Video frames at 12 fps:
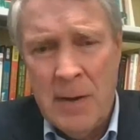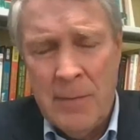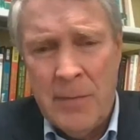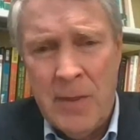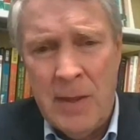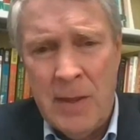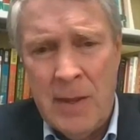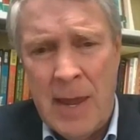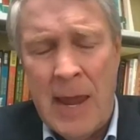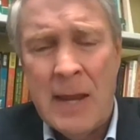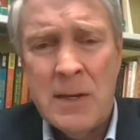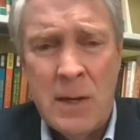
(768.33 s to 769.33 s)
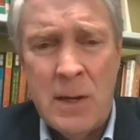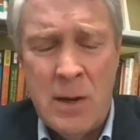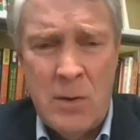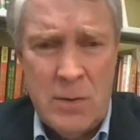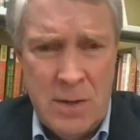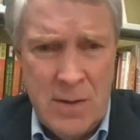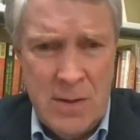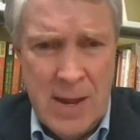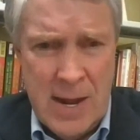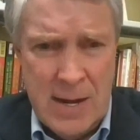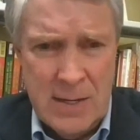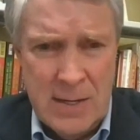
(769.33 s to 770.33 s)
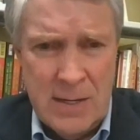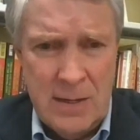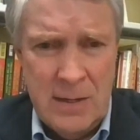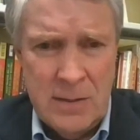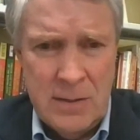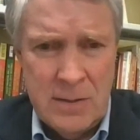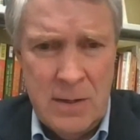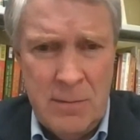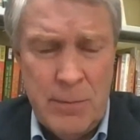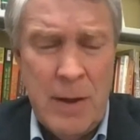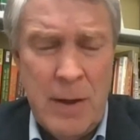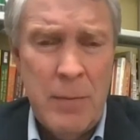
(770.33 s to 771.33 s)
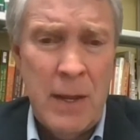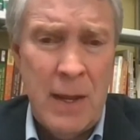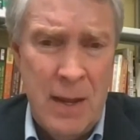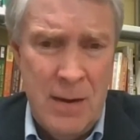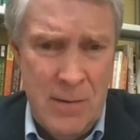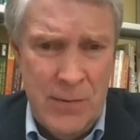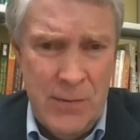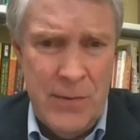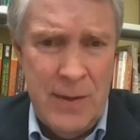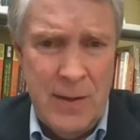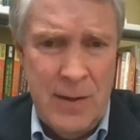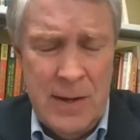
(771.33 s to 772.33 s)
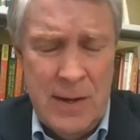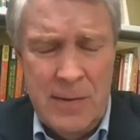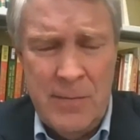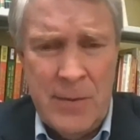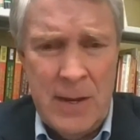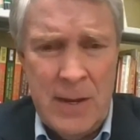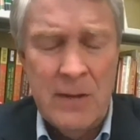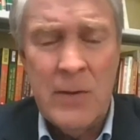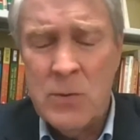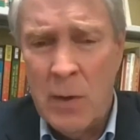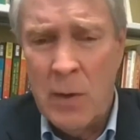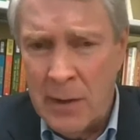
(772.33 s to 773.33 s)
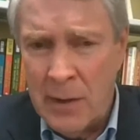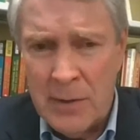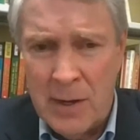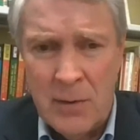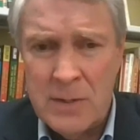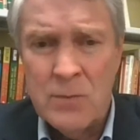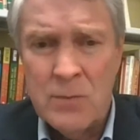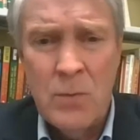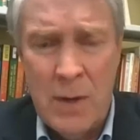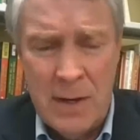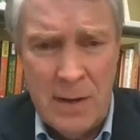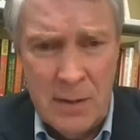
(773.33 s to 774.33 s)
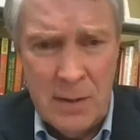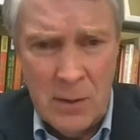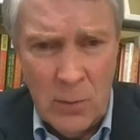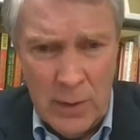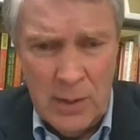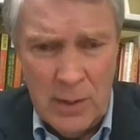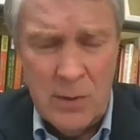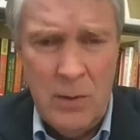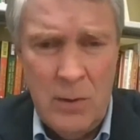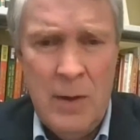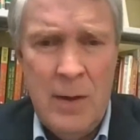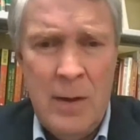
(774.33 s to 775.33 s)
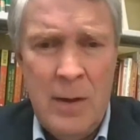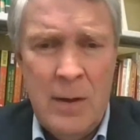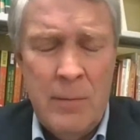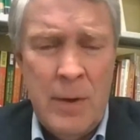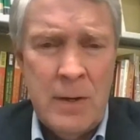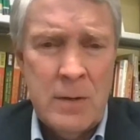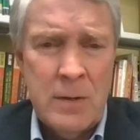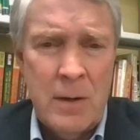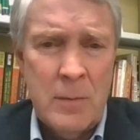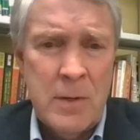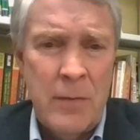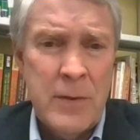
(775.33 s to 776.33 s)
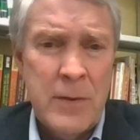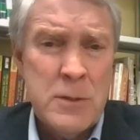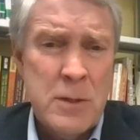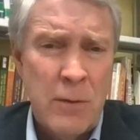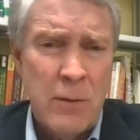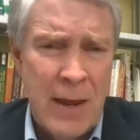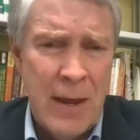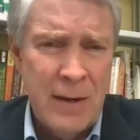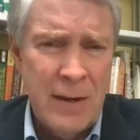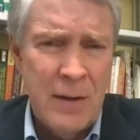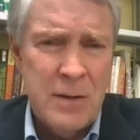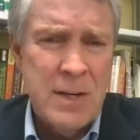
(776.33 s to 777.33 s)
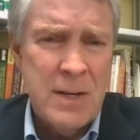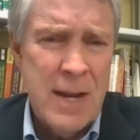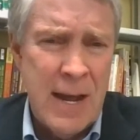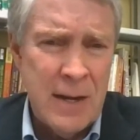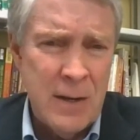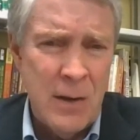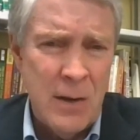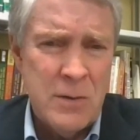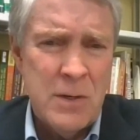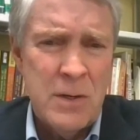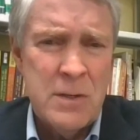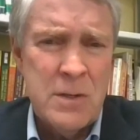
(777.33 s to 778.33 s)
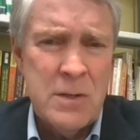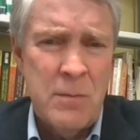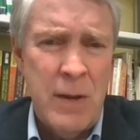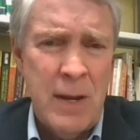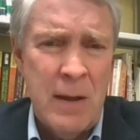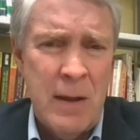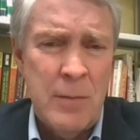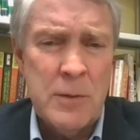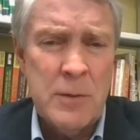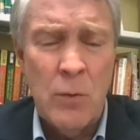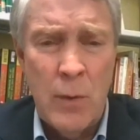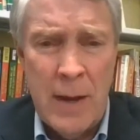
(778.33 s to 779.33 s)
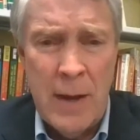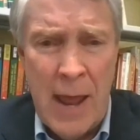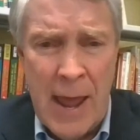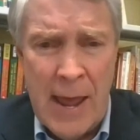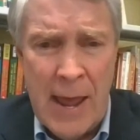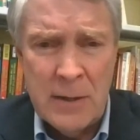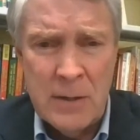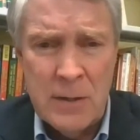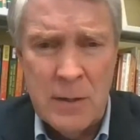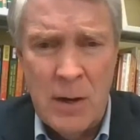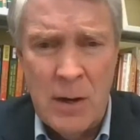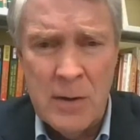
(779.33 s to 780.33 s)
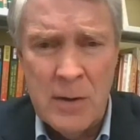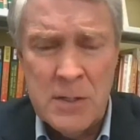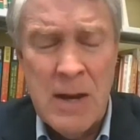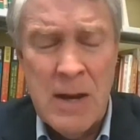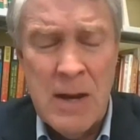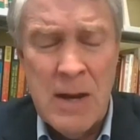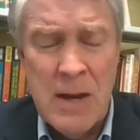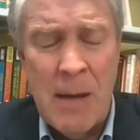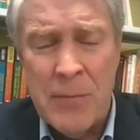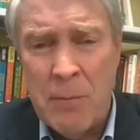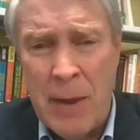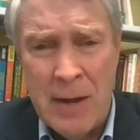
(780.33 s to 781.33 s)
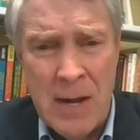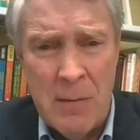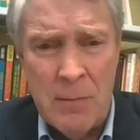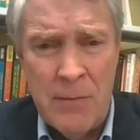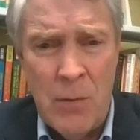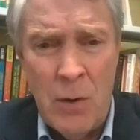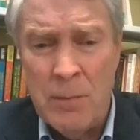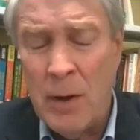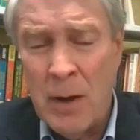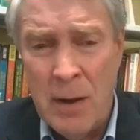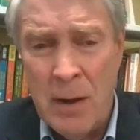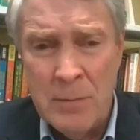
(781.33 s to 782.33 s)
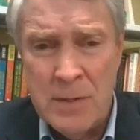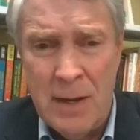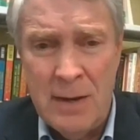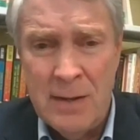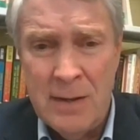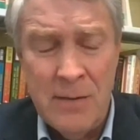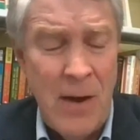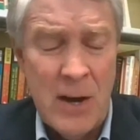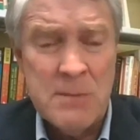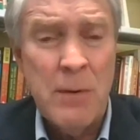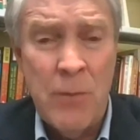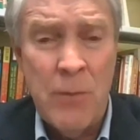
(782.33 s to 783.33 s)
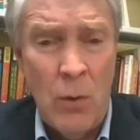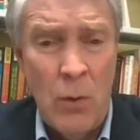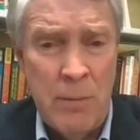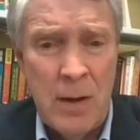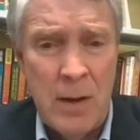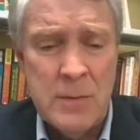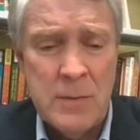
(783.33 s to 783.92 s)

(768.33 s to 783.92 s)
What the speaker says: The antidote to that is public health. Individual health care is really critical. But in terms of the surveillance, the diagnosis, to being able to react, stop the pandemic before it becomes the virus before it becomes